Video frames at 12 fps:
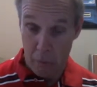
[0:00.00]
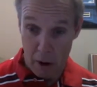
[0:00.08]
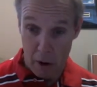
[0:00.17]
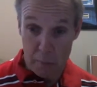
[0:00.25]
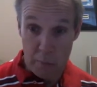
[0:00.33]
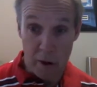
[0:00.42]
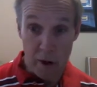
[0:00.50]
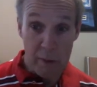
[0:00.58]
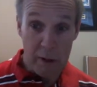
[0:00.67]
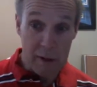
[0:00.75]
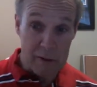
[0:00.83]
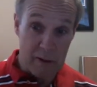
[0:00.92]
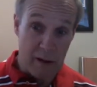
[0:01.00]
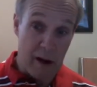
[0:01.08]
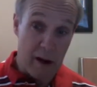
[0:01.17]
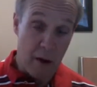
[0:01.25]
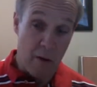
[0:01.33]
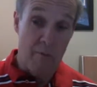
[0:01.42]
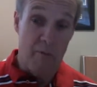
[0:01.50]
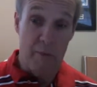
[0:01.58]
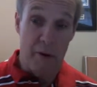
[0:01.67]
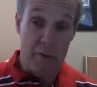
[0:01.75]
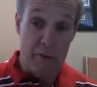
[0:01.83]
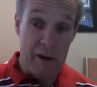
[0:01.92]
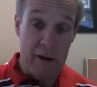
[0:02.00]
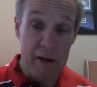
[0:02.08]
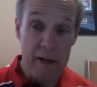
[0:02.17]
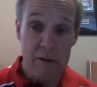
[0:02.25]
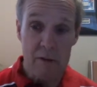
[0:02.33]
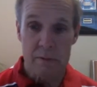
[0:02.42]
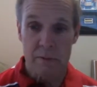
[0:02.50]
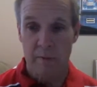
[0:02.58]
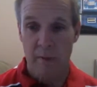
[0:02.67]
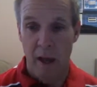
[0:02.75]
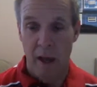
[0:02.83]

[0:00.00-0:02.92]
in large part because they got help from other Indians,